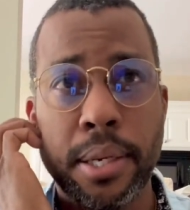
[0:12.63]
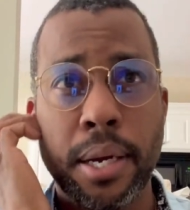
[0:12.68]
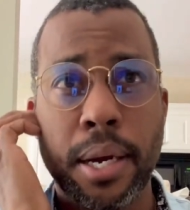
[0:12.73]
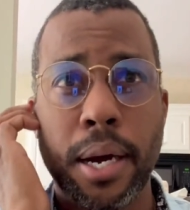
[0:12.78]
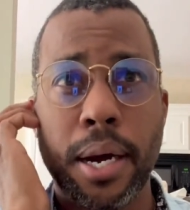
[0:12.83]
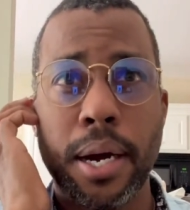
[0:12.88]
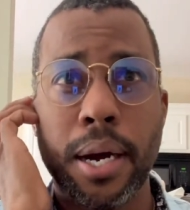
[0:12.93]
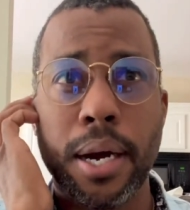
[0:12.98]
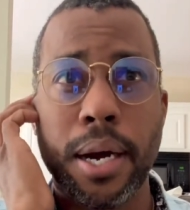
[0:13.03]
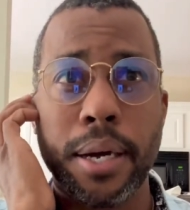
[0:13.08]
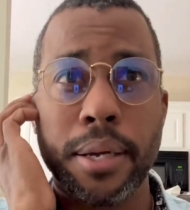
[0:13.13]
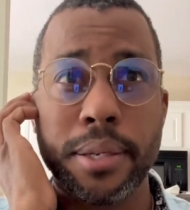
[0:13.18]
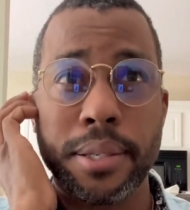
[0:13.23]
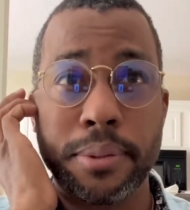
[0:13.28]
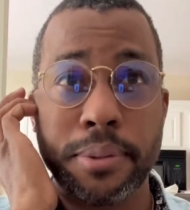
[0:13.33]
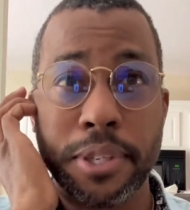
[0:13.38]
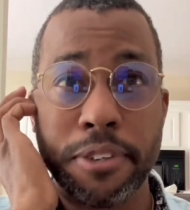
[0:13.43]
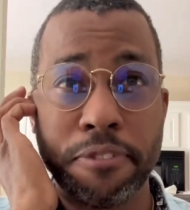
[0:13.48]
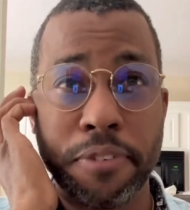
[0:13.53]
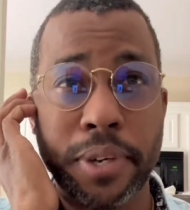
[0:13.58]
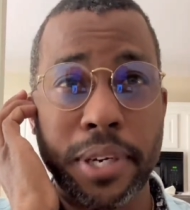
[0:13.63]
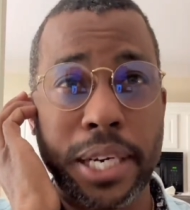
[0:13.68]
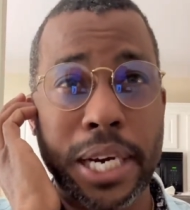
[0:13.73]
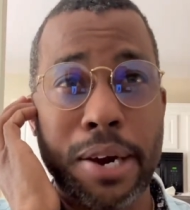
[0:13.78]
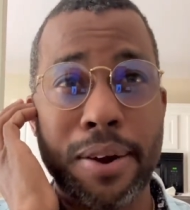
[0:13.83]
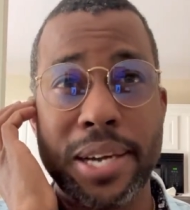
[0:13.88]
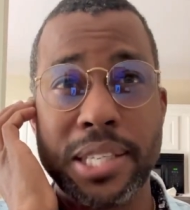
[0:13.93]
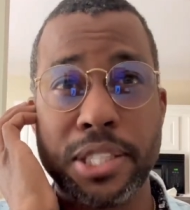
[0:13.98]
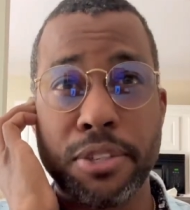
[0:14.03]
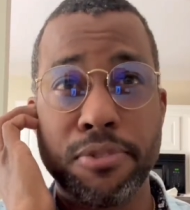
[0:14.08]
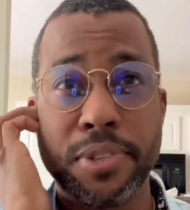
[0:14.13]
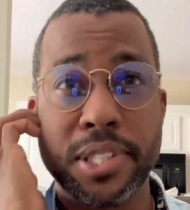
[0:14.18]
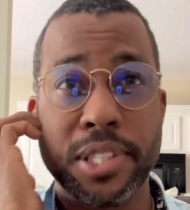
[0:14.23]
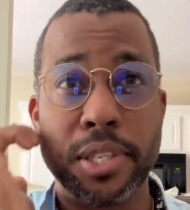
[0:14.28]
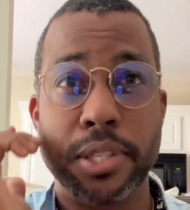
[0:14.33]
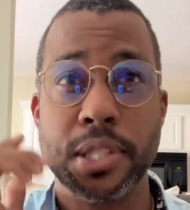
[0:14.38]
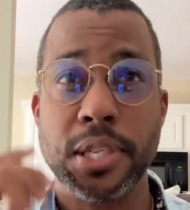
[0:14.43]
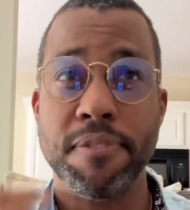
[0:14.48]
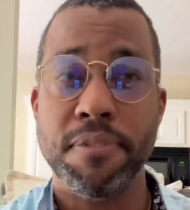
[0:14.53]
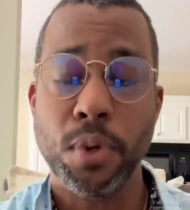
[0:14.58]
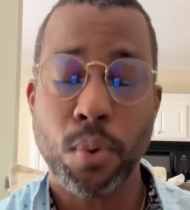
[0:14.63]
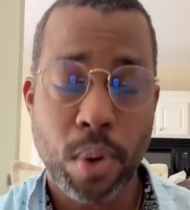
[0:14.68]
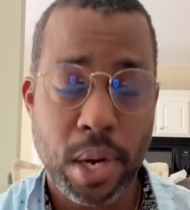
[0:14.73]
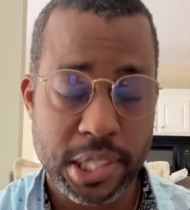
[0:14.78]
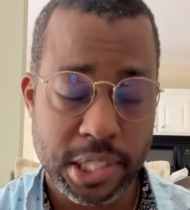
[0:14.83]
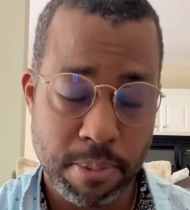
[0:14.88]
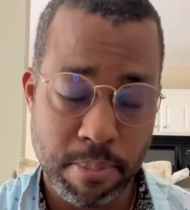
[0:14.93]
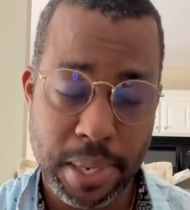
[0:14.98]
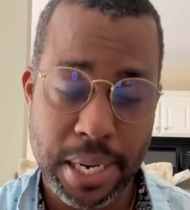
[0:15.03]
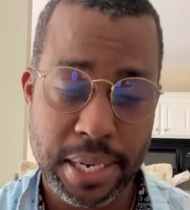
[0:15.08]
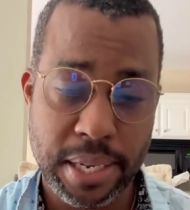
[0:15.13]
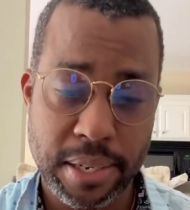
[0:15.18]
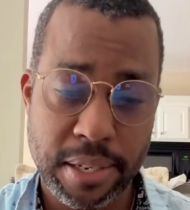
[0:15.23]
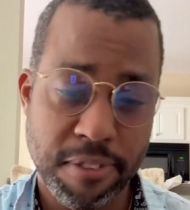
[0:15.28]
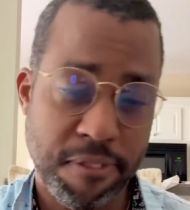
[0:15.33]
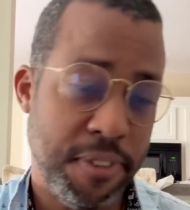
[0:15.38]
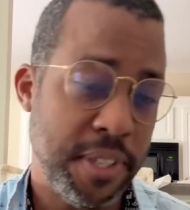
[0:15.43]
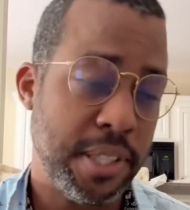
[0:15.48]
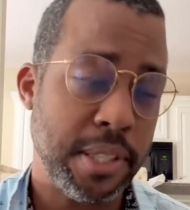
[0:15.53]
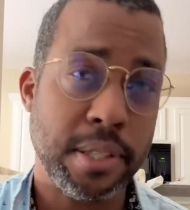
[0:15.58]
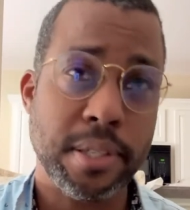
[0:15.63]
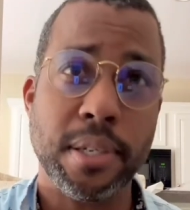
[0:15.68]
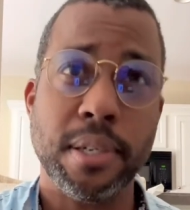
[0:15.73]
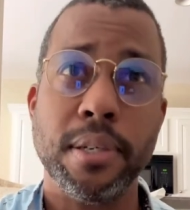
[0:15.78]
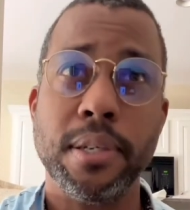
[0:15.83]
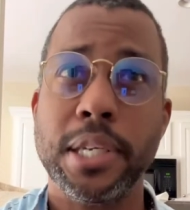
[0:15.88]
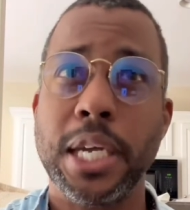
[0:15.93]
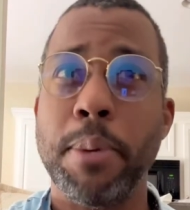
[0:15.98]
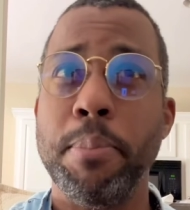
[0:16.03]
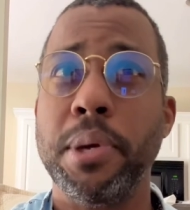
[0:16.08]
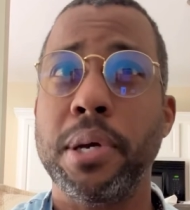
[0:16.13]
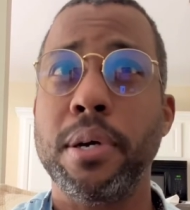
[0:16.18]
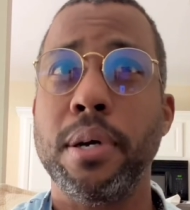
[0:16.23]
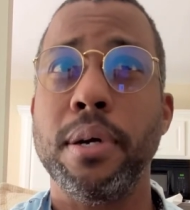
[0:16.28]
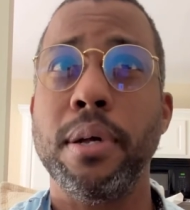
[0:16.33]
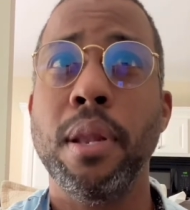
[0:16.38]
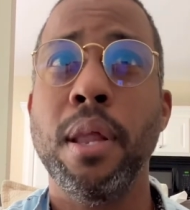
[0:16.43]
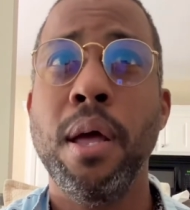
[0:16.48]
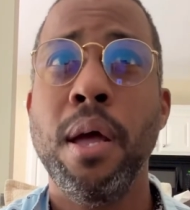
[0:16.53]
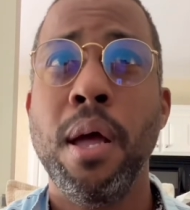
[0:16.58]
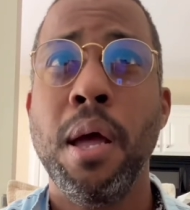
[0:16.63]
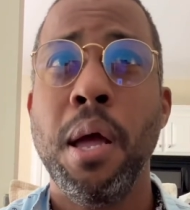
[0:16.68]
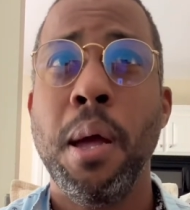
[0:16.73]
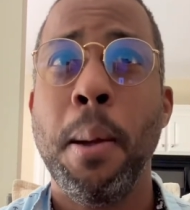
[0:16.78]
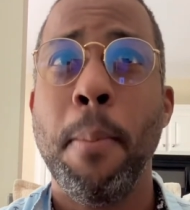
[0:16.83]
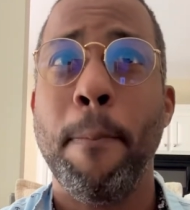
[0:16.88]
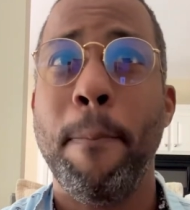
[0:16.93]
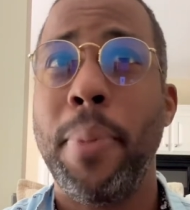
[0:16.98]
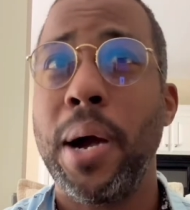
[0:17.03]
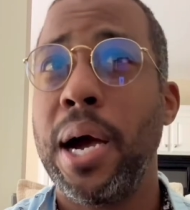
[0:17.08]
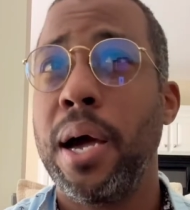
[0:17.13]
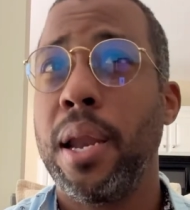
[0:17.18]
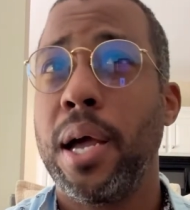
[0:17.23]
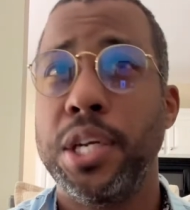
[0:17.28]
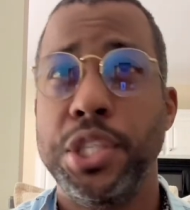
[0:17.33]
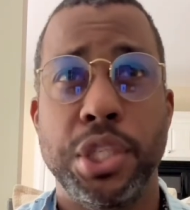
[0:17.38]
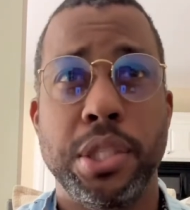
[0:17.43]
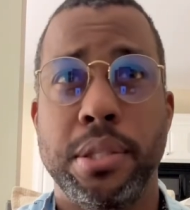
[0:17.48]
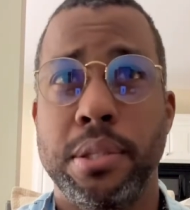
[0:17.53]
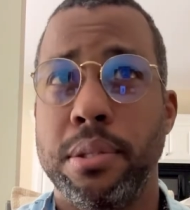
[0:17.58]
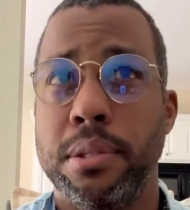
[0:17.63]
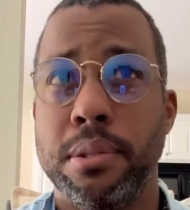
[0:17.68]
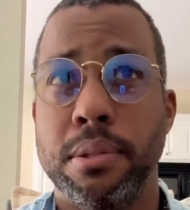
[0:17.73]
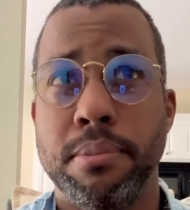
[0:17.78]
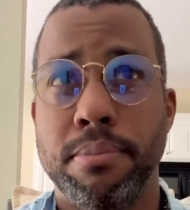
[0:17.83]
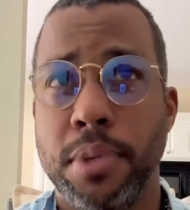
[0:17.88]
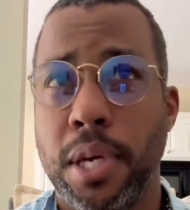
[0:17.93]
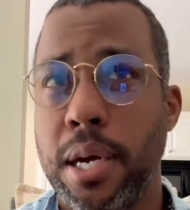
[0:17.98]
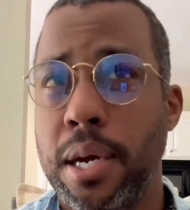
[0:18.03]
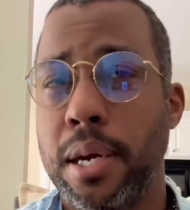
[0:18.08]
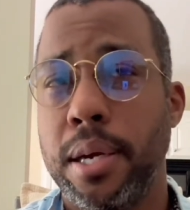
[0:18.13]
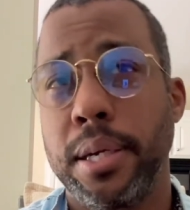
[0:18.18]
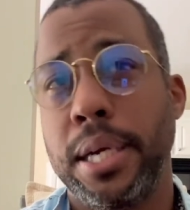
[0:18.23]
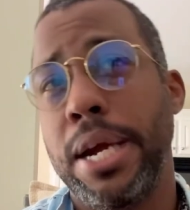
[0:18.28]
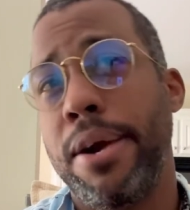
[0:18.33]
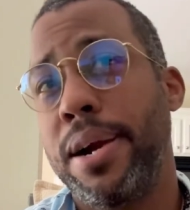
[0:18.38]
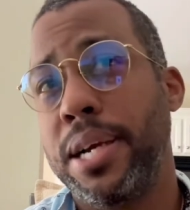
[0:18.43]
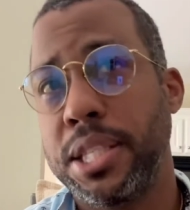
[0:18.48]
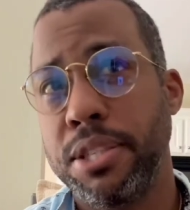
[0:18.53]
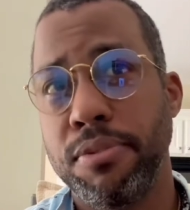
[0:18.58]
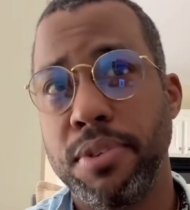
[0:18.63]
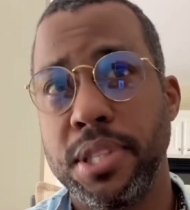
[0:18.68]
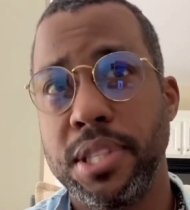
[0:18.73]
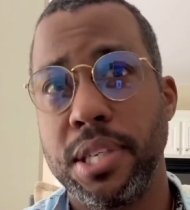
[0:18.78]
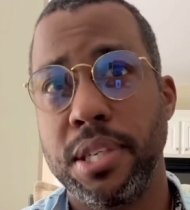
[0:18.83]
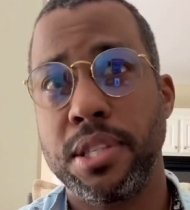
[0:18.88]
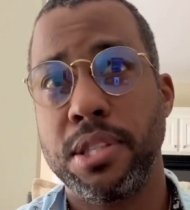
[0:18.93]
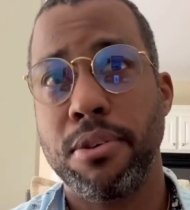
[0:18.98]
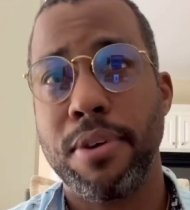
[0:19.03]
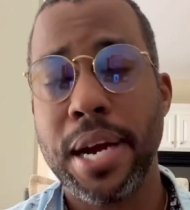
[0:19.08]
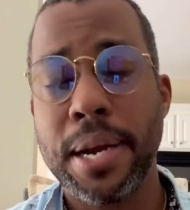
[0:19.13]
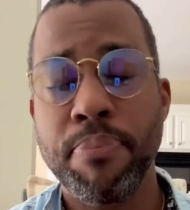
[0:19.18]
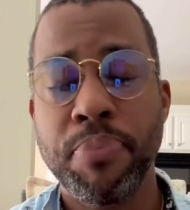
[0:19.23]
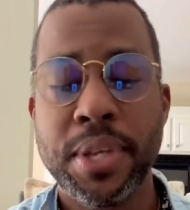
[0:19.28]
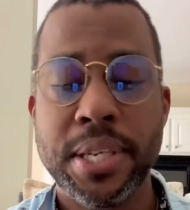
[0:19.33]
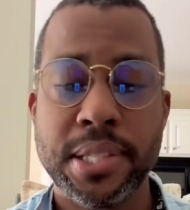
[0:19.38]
the different characteristics of the water body, the physical, chemical, biological characteristics, right?